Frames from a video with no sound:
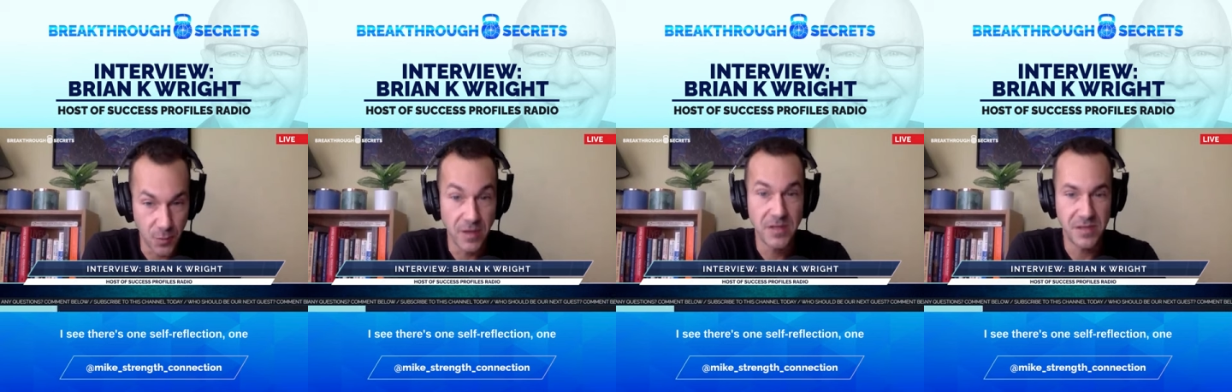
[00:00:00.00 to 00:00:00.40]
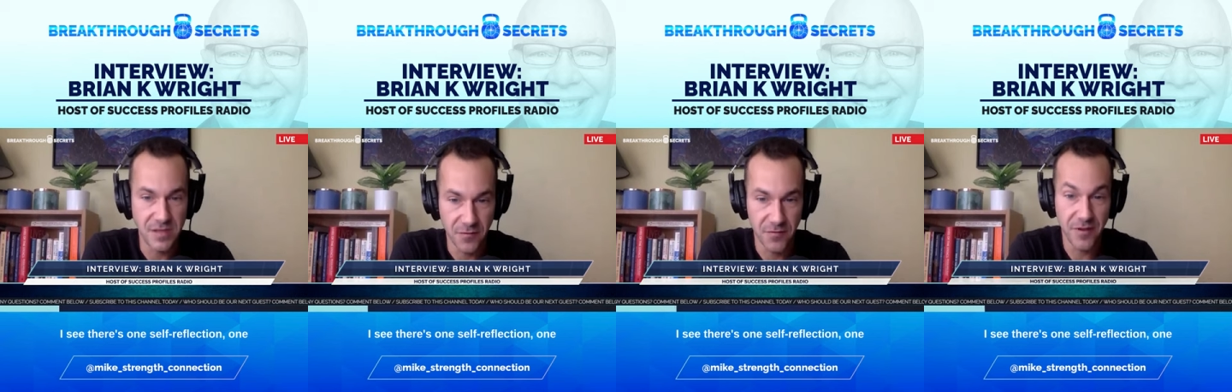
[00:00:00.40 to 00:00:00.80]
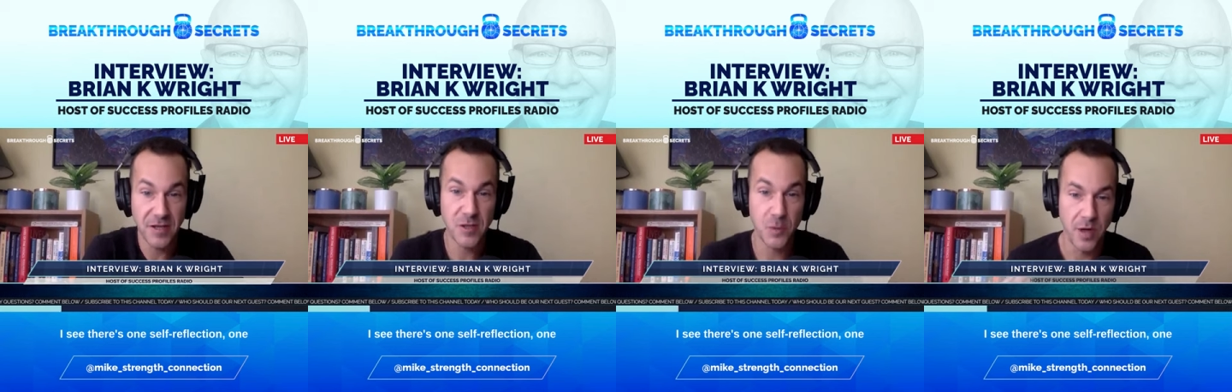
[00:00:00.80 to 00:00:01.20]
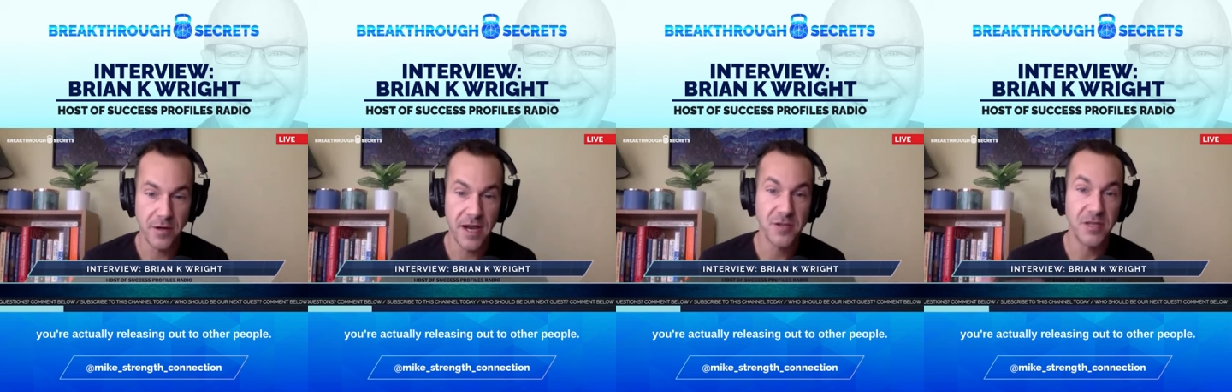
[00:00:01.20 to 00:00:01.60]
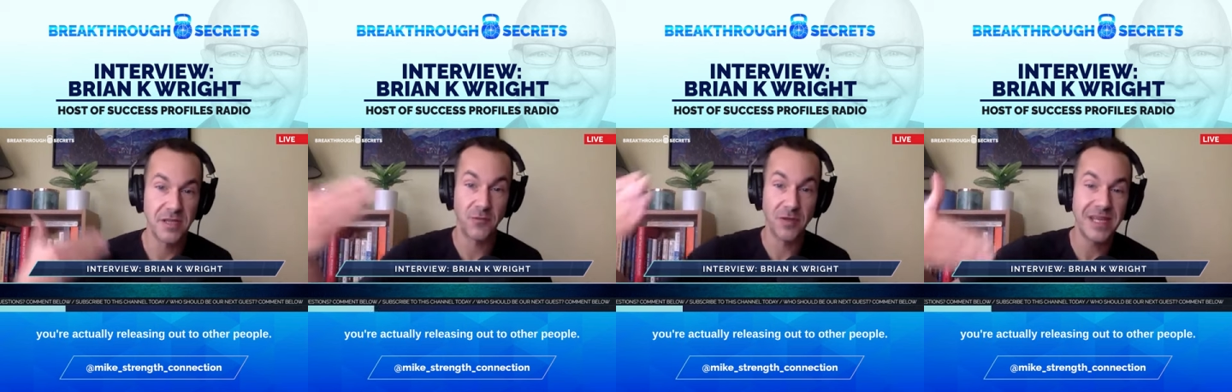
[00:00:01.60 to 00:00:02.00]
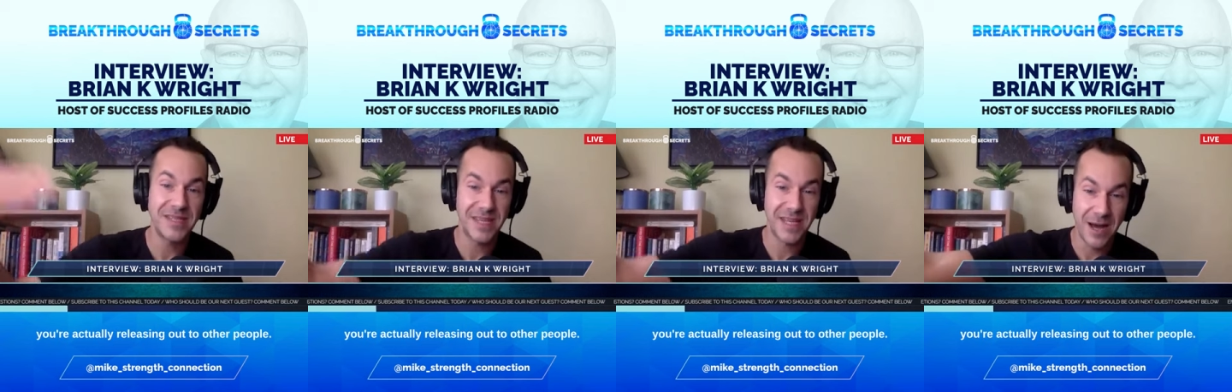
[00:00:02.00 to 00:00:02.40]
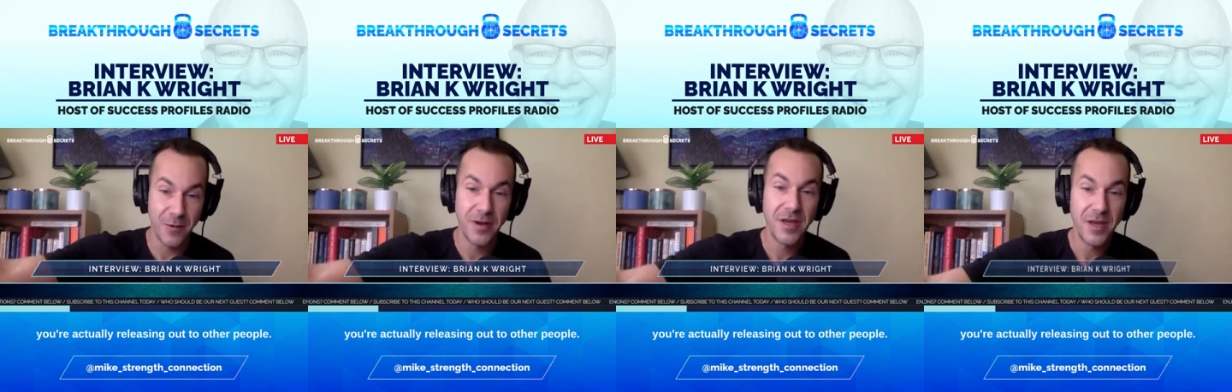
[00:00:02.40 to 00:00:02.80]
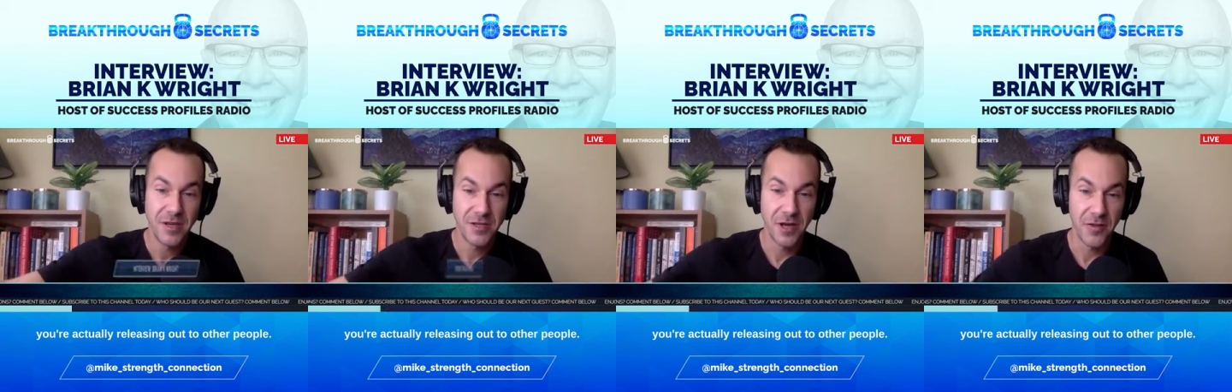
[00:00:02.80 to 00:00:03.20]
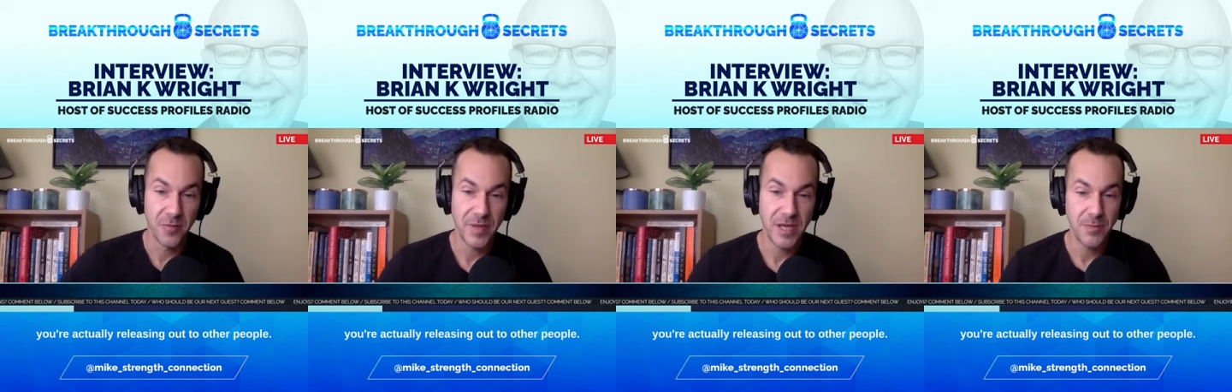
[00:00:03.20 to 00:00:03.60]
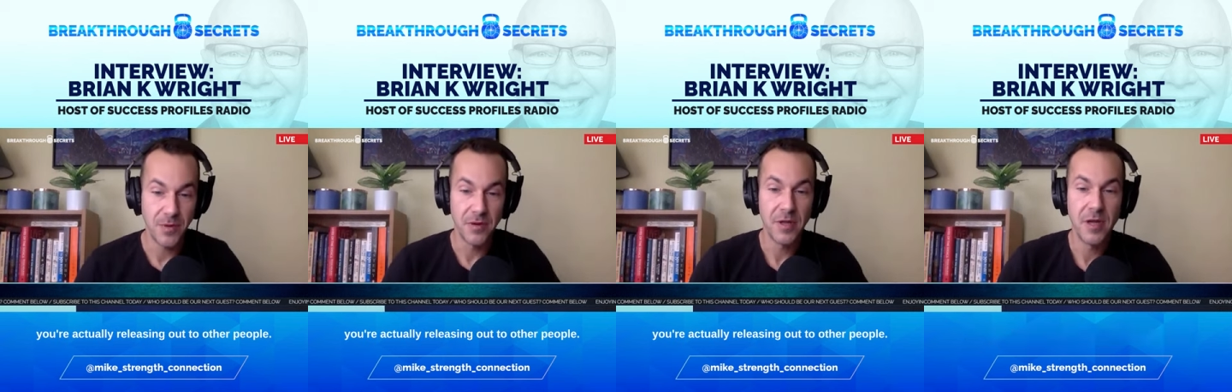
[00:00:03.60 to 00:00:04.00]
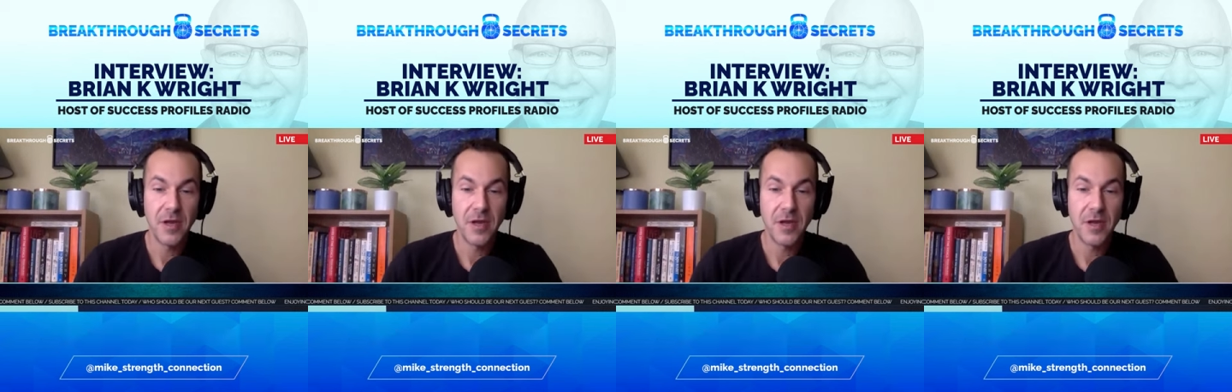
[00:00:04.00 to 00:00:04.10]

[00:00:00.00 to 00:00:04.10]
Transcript: there's one self-reflection one you're actually releasing out to other people